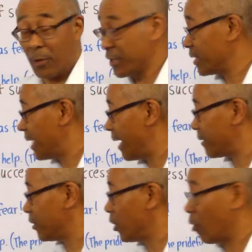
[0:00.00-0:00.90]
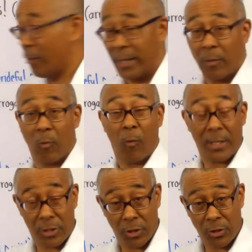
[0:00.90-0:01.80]
with not knowing
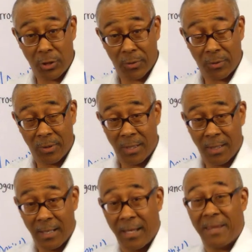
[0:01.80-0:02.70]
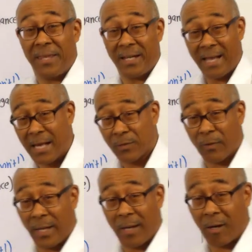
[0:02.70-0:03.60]
what to do, then ask
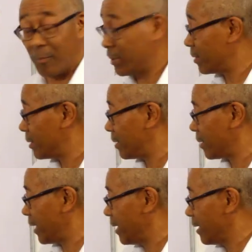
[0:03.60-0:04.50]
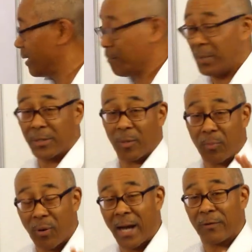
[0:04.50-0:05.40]
for help. Okay? But they're
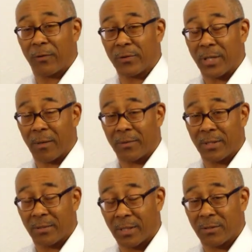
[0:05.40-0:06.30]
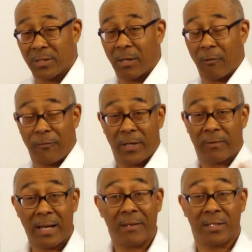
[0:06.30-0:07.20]
prideful, they'll, they'll
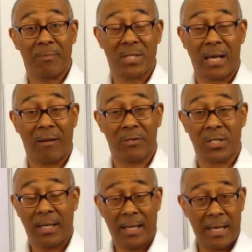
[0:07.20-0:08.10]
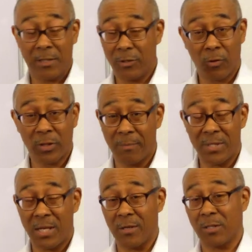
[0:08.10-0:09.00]
figure it out themselves and they'll do it
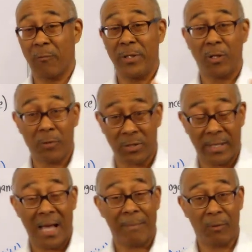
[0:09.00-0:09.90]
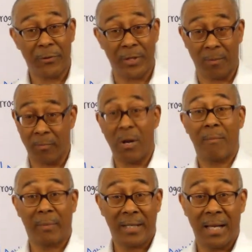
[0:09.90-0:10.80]
themselves. And we know what's going to happen with them.
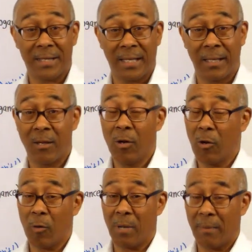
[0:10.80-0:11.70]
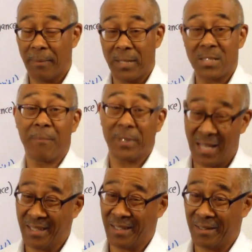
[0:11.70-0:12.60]
Probably nothing, or probably
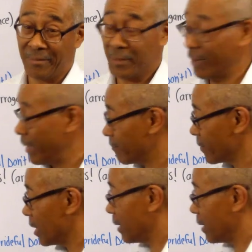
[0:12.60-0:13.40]
something not good. All right?